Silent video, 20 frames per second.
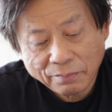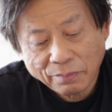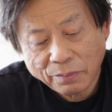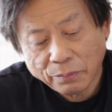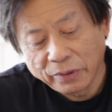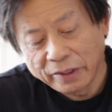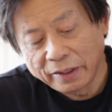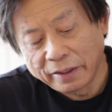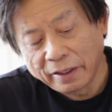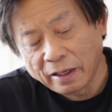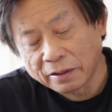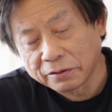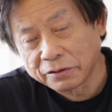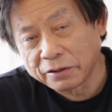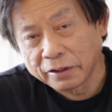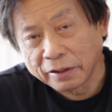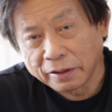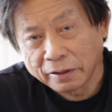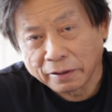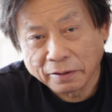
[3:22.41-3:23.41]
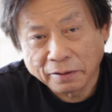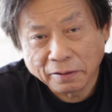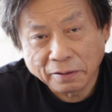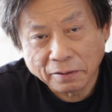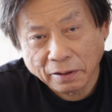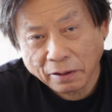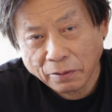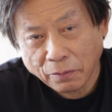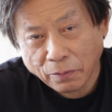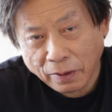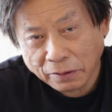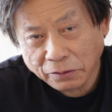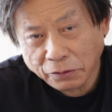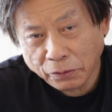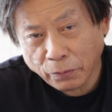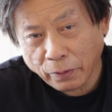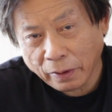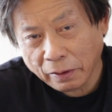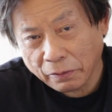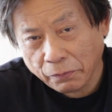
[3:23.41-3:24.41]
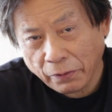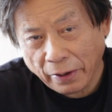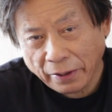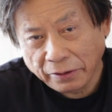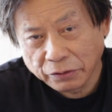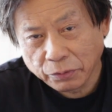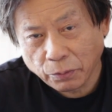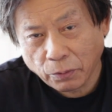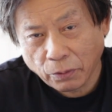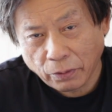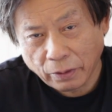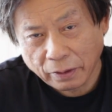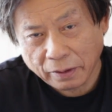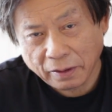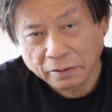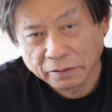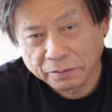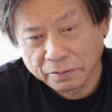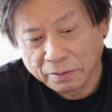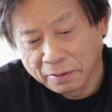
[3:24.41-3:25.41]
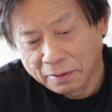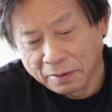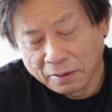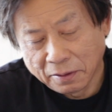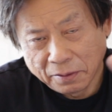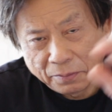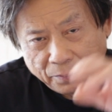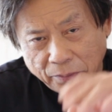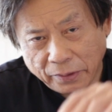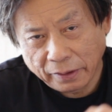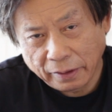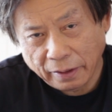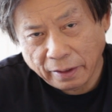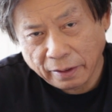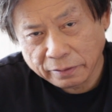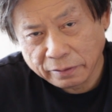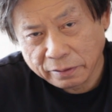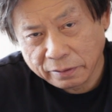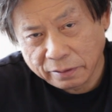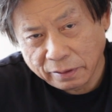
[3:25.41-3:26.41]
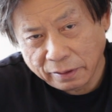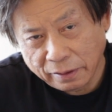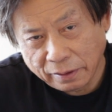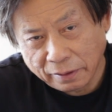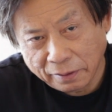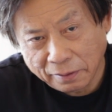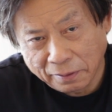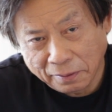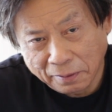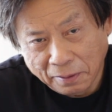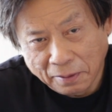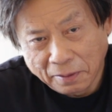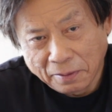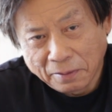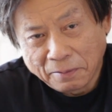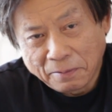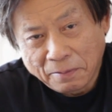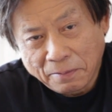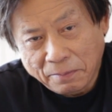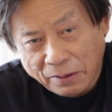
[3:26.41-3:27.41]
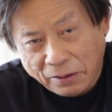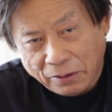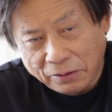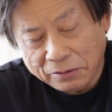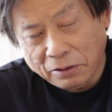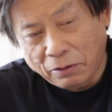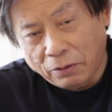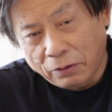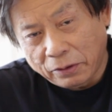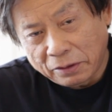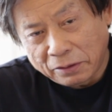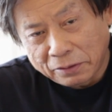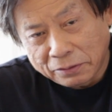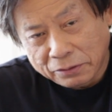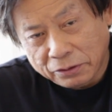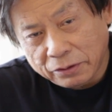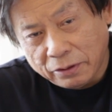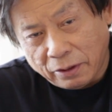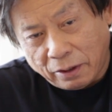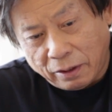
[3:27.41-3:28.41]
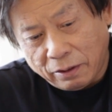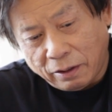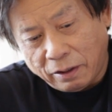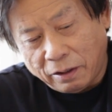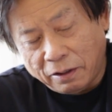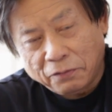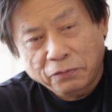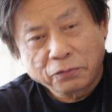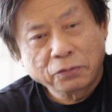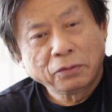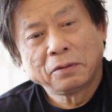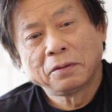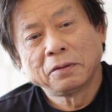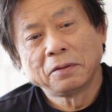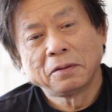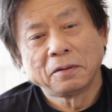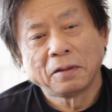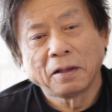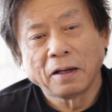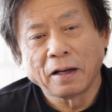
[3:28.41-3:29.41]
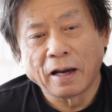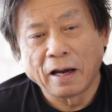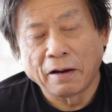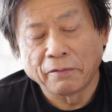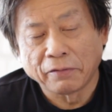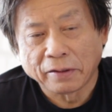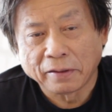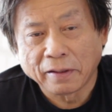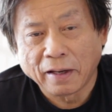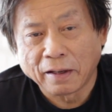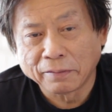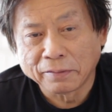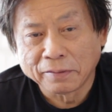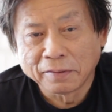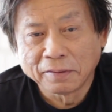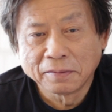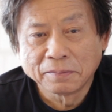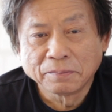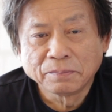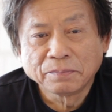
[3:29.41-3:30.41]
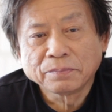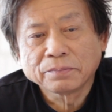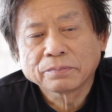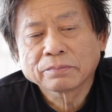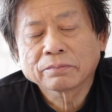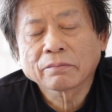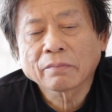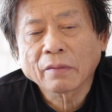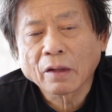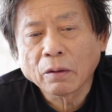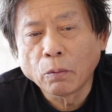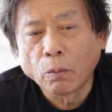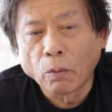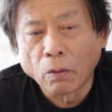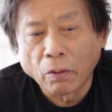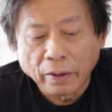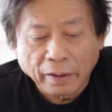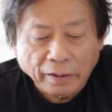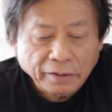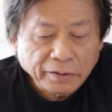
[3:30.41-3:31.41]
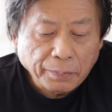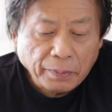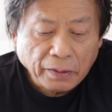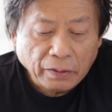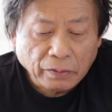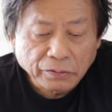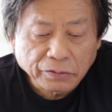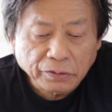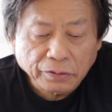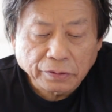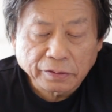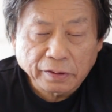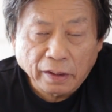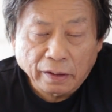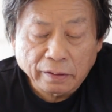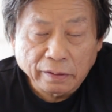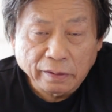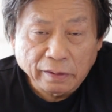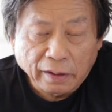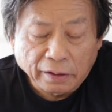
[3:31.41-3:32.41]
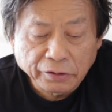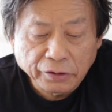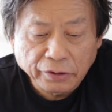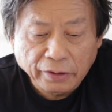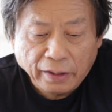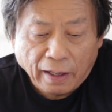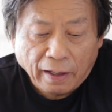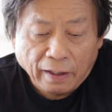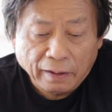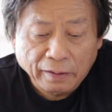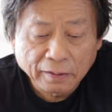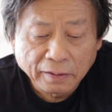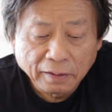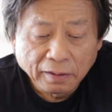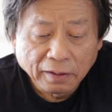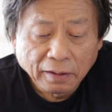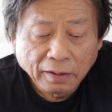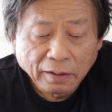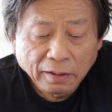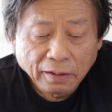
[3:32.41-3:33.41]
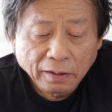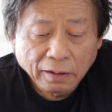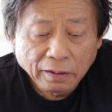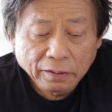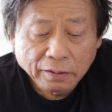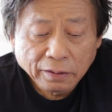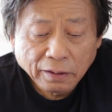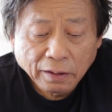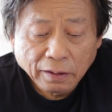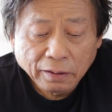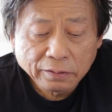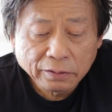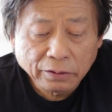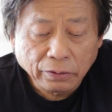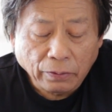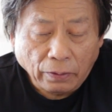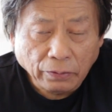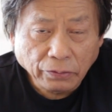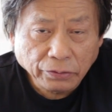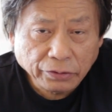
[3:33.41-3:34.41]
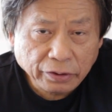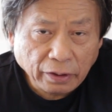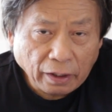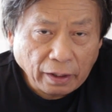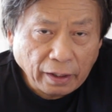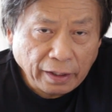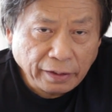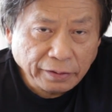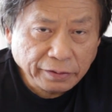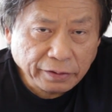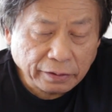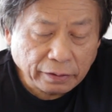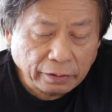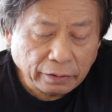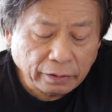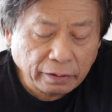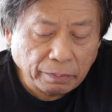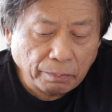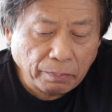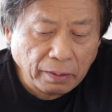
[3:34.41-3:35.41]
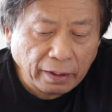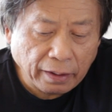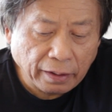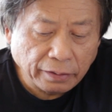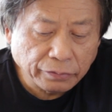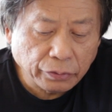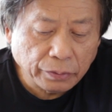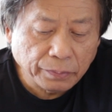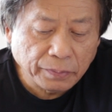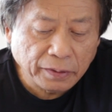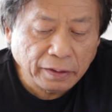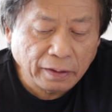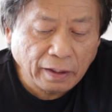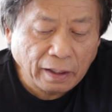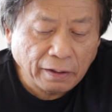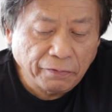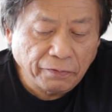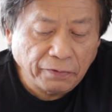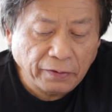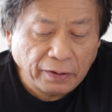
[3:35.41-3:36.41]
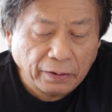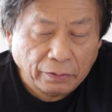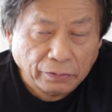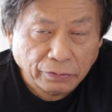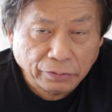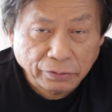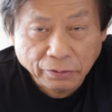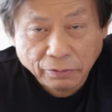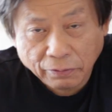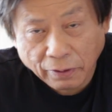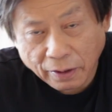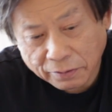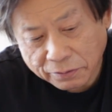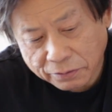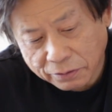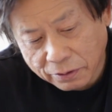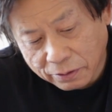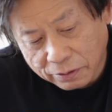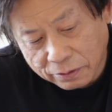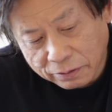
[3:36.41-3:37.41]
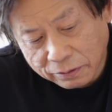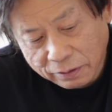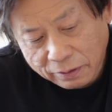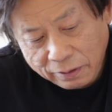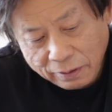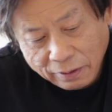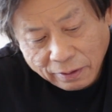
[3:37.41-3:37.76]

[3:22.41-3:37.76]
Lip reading: PTSD. Now, why you want to wage war against PTSD? Because they already start off having that war experiences that led to that. So other signs and other complaints would be like fears, right? So